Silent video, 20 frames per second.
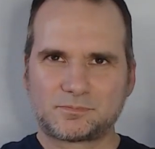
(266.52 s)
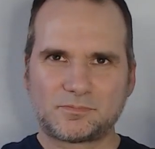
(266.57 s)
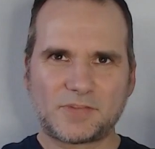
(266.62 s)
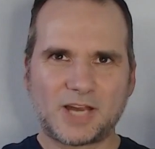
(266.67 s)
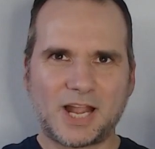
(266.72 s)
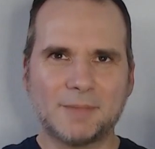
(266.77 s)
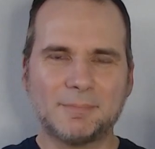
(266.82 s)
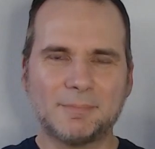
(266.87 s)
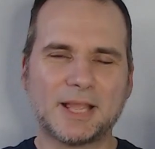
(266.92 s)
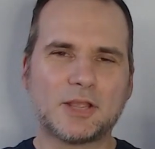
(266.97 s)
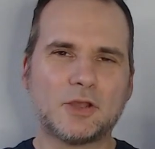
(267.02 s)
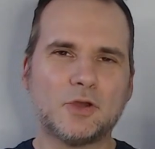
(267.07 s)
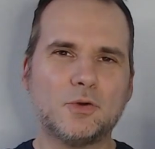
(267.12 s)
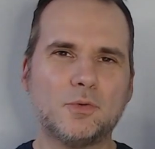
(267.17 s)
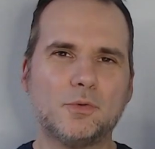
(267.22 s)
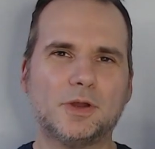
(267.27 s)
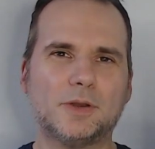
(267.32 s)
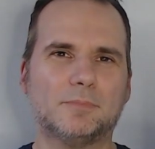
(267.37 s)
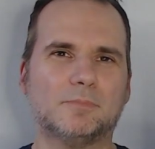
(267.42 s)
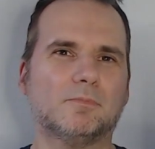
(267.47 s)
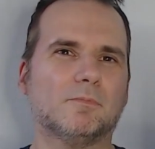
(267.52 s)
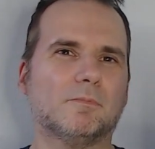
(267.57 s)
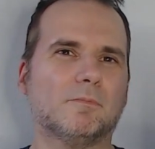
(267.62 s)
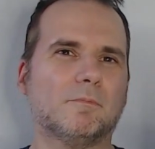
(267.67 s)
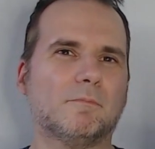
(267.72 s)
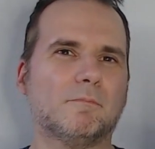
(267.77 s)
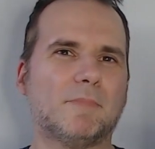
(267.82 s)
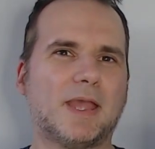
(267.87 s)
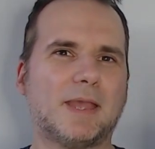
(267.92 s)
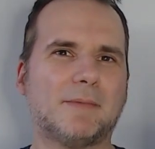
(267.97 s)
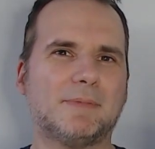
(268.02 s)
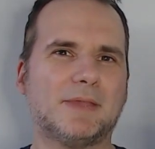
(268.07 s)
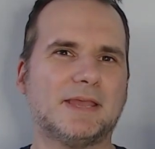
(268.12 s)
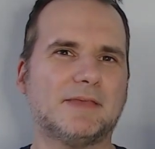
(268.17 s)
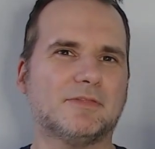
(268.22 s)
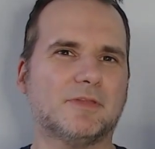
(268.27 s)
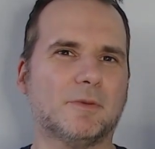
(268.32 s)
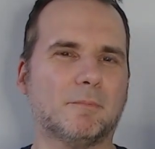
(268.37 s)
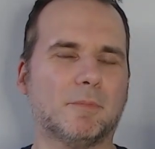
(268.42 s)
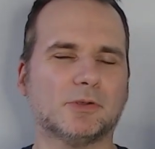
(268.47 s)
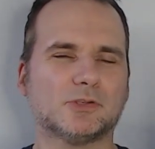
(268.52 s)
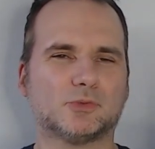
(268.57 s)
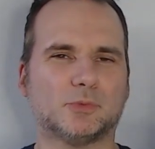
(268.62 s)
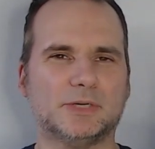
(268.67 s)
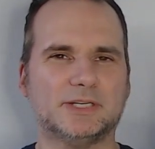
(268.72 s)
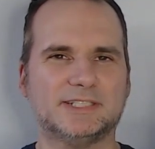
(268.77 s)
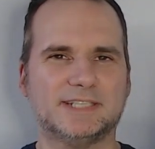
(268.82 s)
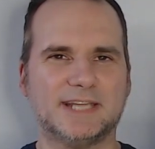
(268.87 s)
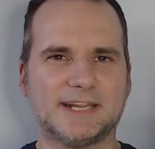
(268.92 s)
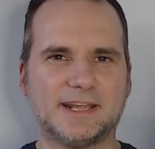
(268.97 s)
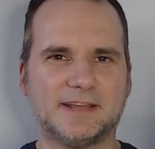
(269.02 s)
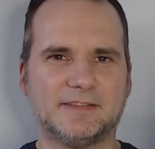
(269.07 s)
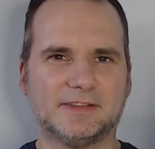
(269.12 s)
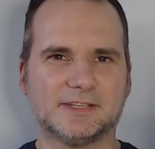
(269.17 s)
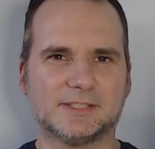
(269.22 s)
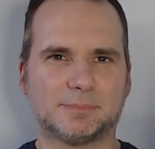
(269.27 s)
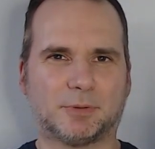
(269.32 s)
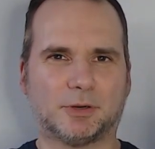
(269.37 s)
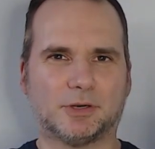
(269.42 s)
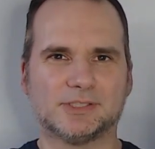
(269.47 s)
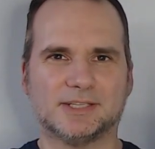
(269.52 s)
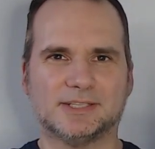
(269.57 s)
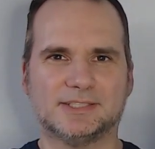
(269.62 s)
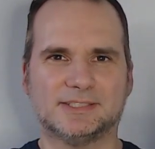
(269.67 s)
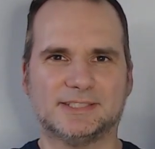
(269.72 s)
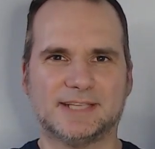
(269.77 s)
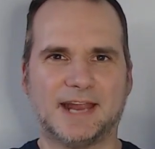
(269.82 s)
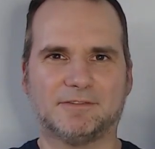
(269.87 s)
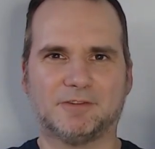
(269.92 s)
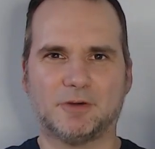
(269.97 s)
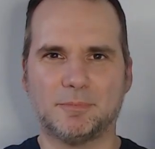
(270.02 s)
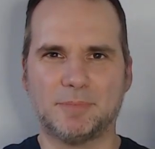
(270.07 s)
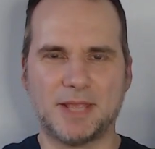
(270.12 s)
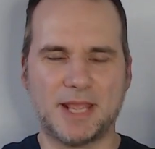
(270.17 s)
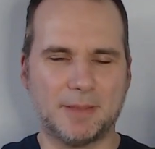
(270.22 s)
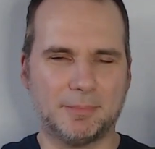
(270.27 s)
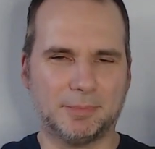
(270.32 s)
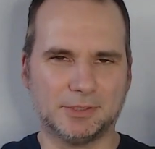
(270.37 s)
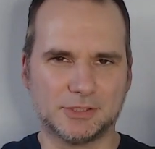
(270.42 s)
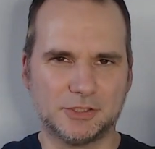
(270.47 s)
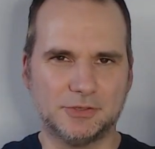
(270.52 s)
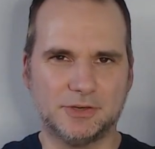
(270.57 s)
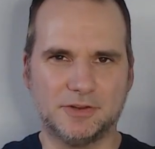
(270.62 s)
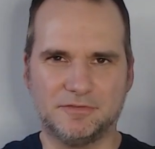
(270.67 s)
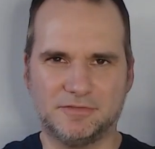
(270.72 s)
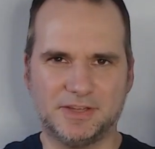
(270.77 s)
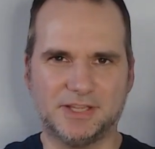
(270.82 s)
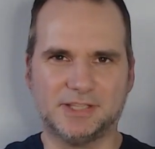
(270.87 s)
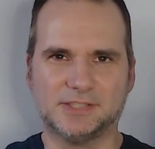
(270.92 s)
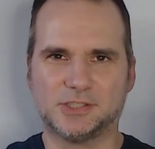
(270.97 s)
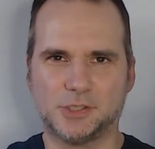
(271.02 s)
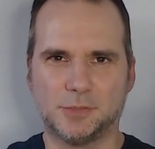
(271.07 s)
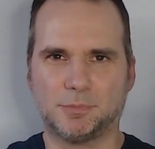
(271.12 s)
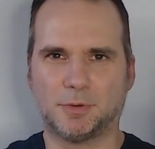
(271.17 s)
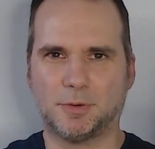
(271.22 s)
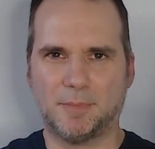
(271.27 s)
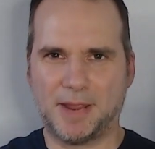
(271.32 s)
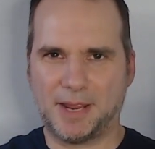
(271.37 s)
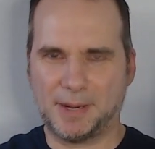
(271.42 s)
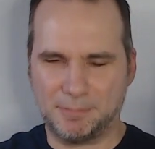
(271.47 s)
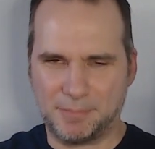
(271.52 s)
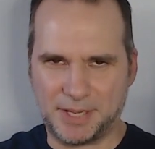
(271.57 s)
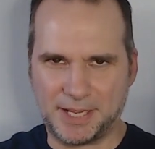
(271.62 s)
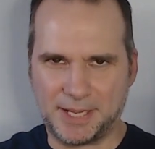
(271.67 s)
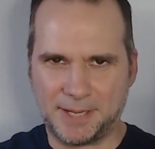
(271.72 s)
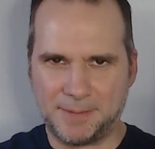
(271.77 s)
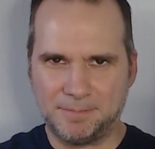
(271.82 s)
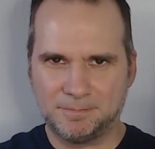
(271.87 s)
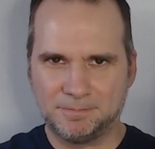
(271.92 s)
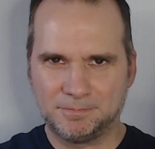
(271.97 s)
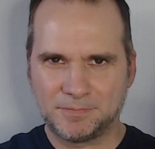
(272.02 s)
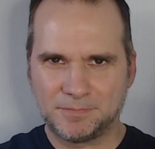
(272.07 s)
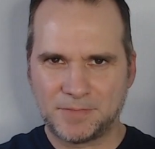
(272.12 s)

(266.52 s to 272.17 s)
I'm like, who would maybe the most ridiculous person to ever be able to defeat Superman be?